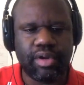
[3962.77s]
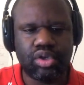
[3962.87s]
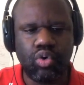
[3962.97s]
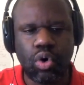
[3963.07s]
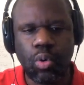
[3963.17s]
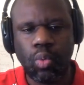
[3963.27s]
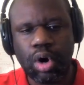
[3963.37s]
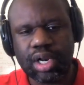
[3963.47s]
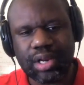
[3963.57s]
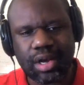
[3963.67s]
who are
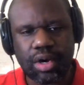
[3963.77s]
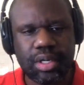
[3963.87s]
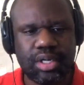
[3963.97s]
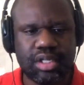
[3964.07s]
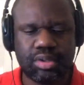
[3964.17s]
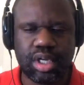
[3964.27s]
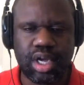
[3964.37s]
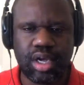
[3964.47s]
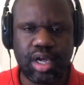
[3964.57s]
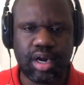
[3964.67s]
wanting to go in this
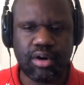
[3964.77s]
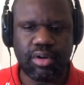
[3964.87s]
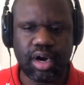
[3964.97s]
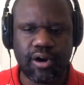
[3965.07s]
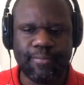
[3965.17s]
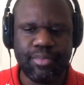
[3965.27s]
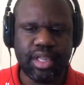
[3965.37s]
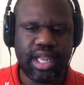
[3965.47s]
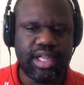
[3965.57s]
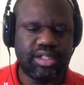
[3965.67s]
uh, career
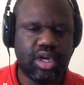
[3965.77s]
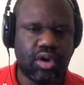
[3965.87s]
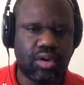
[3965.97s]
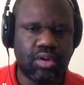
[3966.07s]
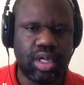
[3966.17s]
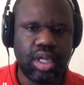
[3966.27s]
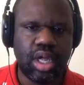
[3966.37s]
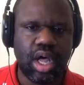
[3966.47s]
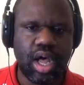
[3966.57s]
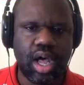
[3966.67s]
in this goal.
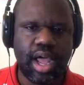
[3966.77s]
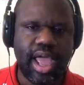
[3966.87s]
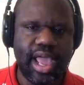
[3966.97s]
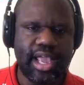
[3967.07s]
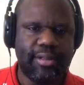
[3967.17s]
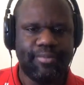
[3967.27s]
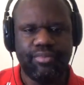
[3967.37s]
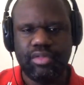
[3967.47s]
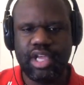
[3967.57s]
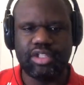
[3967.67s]
Uh, hey,
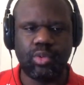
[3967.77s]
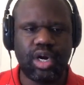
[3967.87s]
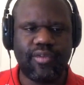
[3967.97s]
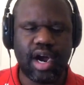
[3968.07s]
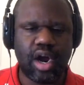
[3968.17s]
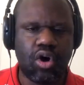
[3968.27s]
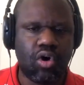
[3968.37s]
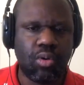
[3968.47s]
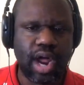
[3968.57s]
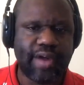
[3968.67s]
these are one of our
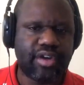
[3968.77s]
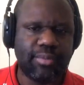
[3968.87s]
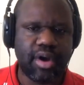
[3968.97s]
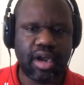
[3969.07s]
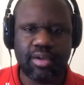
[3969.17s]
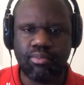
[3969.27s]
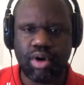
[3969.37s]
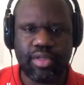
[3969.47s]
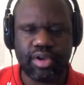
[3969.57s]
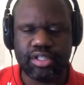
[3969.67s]
own African American
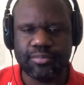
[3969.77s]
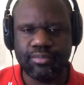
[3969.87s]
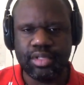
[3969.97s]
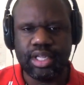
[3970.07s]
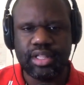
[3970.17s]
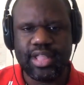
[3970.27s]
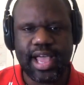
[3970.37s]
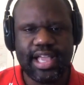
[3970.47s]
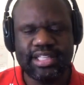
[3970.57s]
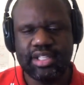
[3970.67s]
brothers that
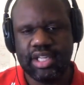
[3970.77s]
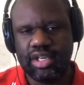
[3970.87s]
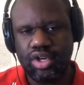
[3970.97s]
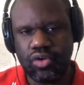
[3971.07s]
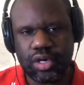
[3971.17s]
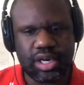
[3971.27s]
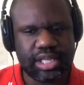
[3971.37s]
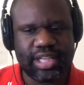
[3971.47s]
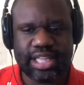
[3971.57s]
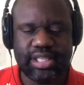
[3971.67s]
is doing this.
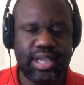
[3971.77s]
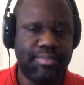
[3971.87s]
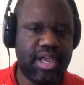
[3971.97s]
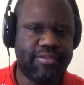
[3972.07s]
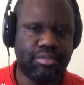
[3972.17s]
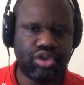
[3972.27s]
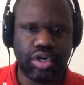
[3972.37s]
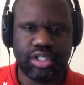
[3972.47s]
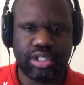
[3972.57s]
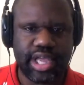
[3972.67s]
He has an MBA from
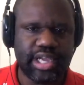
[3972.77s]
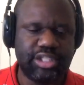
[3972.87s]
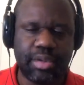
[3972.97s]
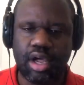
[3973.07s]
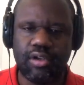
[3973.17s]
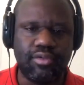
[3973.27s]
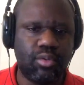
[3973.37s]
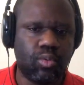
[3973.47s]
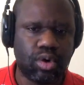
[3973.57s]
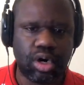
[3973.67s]
Georgia Tech. He's been all over the
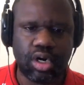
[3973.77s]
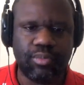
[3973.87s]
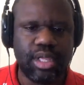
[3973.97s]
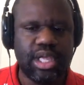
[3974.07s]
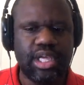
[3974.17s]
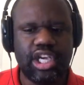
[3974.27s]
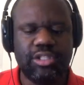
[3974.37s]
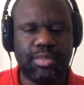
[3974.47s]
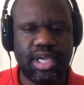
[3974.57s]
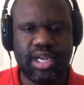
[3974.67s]
world. He's
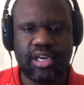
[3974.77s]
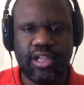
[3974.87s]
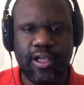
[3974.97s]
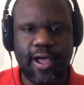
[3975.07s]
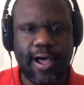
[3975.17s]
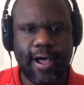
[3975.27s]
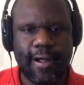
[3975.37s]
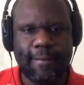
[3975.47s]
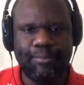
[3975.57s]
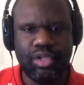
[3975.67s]
been
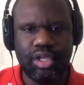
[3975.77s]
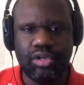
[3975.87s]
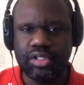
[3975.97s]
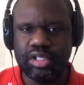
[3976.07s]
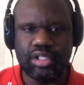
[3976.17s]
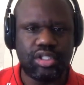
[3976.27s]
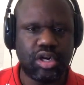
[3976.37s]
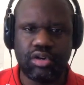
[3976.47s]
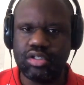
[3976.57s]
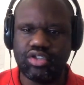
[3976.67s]
uh, using
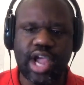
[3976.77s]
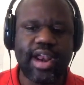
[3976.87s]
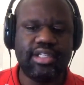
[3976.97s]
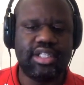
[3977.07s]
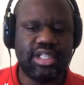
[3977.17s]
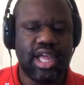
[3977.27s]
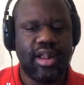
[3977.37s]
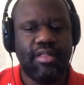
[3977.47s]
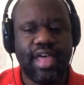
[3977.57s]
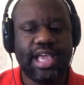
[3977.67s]
certain strategies
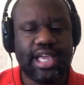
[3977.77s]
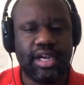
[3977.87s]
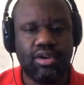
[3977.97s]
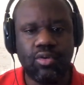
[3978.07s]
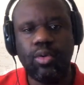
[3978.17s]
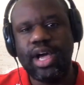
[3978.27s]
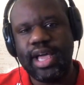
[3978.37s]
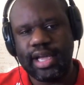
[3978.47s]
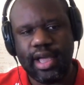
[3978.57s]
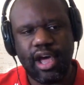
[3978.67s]
that can do what? It
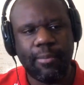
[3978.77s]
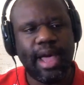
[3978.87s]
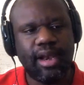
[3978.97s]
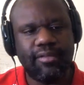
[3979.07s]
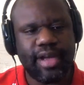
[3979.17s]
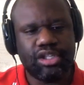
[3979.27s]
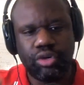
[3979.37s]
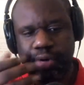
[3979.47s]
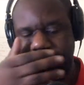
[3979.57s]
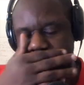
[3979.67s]
can help elevate you,
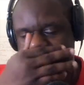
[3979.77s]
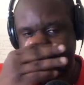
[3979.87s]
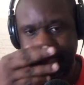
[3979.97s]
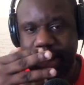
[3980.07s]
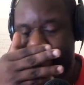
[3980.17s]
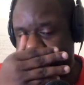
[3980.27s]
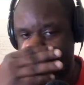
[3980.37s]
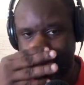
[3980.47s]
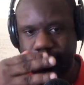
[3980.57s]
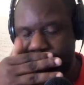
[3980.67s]
brothers that are
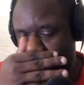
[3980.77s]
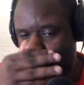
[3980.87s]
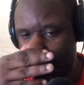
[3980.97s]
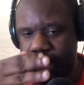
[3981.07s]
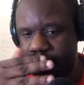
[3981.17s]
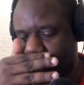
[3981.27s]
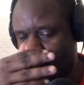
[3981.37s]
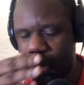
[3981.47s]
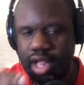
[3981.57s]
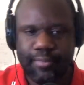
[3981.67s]
interested in going into. So
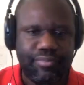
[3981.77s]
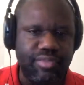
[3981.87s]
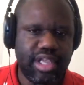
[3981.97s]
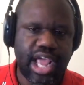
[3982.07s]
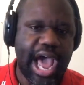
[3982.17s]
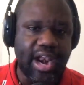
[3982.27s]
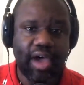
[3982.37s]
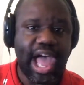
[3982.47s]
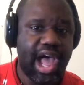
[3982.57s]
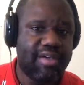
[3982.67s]
yeah, I don't
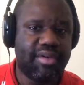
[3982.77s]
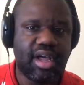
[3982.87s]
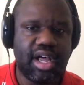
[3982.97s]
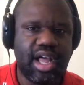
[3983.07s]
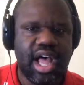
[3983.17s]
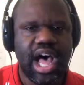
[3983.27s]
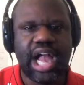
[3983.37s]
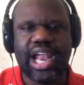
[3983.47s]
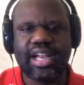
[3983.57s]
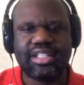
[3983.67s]
have a, a
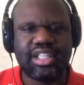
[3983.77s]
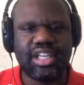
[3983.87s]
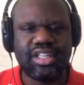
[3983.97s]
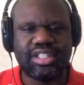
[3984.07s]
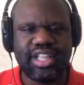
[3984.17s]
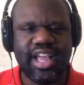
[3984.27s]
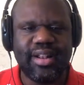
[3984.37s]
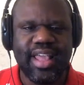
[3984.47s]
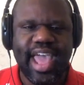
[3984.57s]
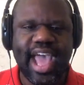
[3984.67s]
lot of skill set
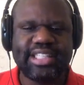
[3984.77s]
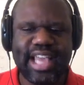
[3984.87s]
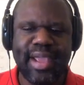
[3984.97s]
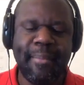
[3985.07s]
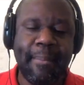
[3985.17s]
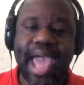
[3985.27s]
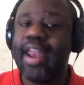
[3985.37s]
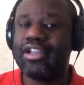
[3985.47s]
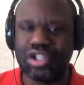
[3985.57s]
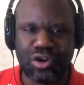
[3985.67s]
as a
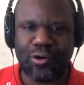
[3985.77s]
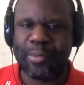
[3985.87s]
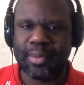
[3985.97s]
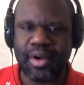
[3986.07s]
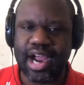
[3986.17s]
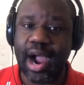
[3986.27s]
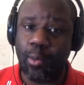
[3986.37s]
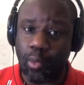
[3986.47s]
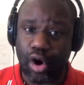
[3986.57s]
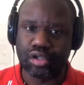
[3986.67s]
manager of corporate America. I
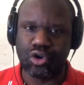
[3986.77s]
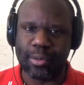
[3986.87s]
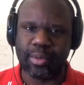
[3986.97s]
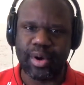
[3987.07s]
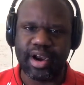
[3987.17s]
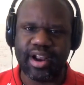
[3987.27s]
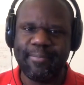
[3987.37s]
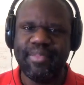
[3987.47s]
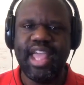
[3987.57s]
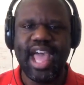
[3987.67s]
worked in corporate America
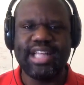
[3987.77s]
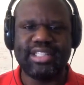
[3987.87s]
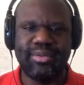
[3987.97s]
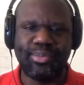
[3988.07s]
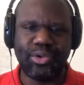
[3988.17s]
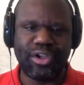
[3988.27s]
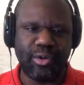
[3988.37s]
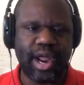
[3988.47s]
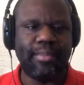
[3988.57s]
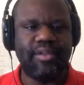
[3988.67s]
as an employee,
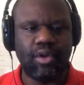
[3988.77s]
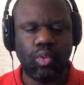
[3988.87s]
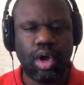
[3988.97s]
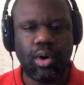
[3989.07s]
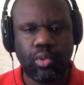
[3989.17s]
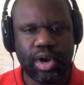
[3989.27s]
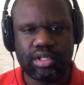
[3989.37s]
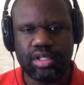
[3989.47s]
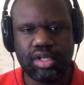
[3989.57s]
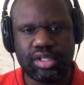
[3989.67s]
right? But if you want to reach
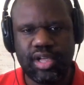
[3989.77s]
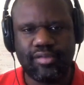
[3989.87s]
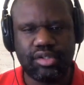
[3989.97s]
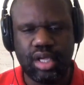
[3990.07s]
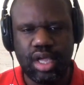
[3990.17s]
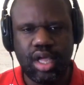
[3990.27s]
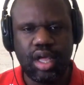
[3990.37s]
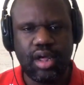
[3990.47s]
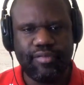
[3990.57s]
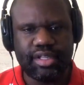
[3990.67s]
those levels
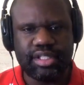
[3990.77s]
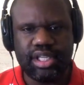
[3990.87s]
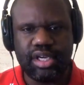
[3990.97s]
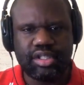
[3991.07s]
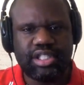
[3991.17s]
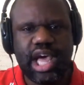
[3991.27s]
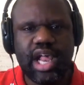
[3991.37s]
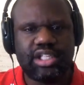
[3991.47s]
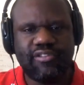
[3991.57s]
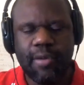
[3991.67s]
of the CEO status,
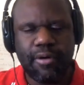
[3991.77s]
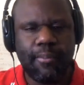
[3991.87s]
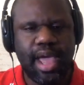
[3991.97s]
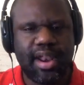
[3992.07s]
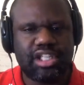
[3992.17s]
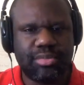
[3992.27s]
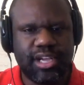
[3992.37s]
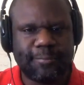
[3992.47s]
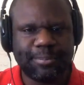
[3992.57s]
of upper management,